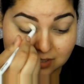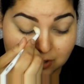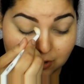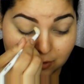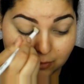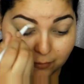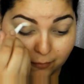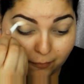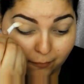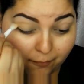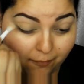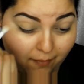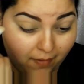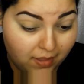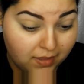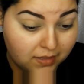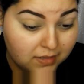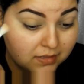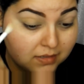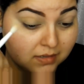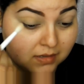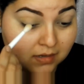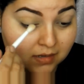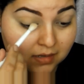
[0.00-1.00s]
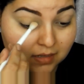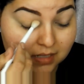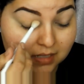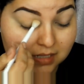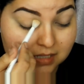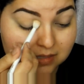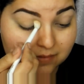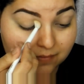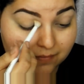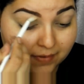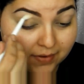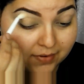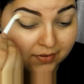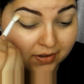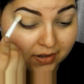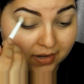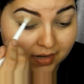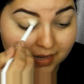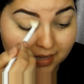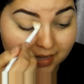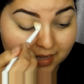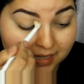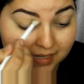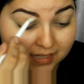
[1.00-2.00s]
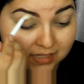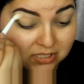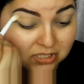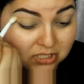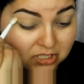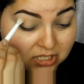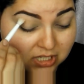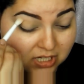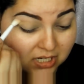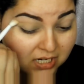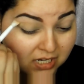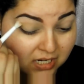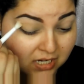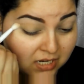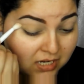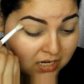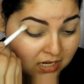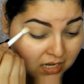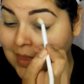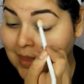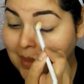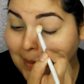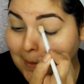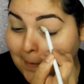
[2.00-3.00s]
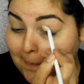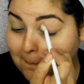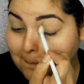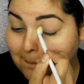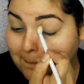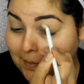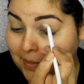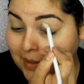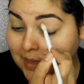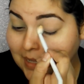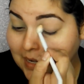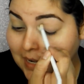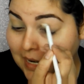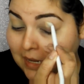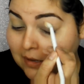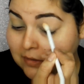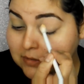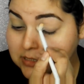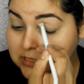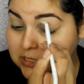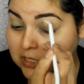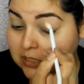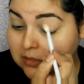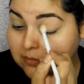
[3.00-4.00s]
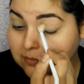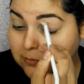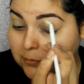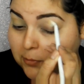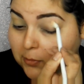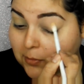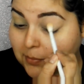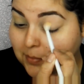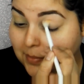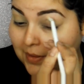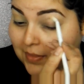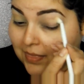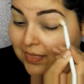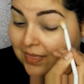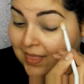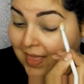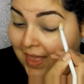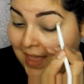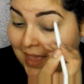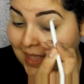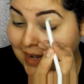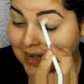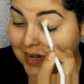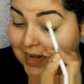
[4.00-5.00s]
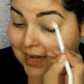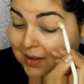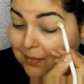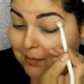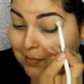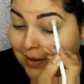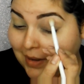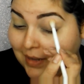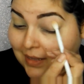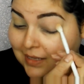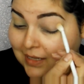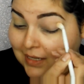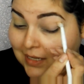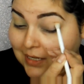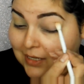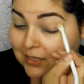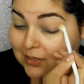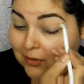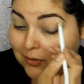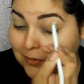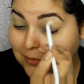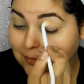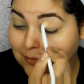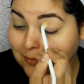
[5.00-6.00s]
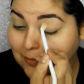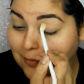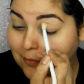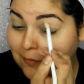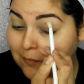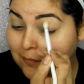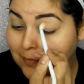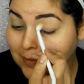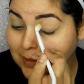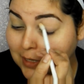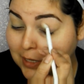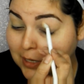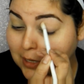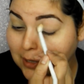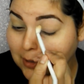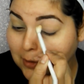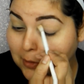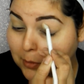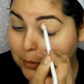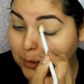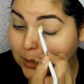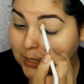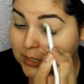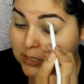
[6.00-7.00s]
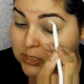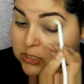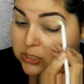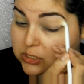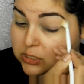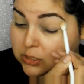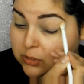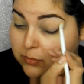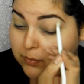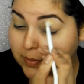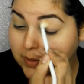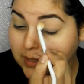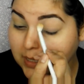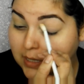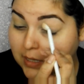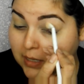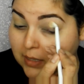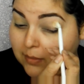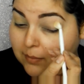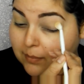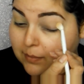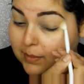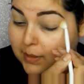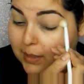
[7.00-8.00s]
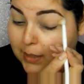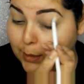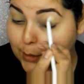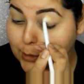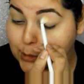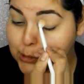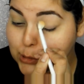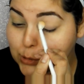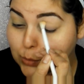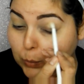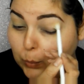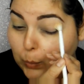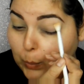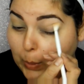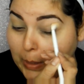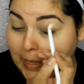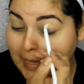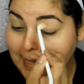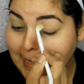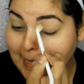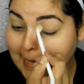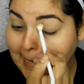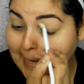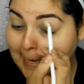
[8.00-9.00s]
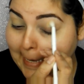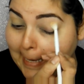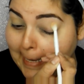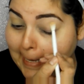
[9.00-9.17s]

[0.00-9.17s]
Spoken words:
no fun. It's very itchy, but I'll talk more about that in my keto video that should be up next week.